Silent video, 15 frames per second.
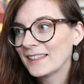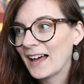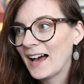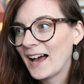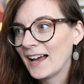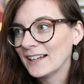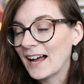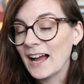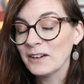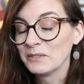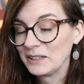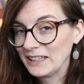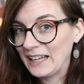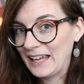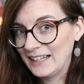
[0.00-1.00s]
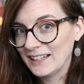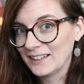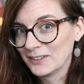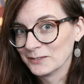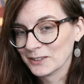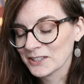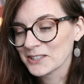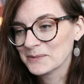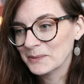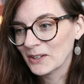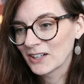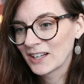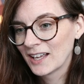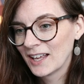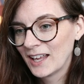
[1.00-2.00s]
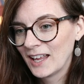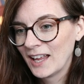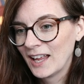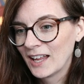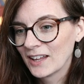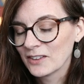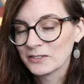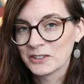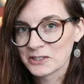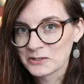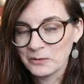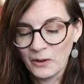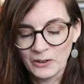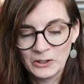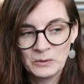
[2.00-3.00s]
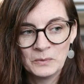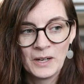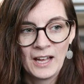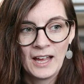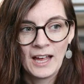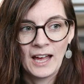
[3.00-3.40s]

that I really hated the first book, the first volume.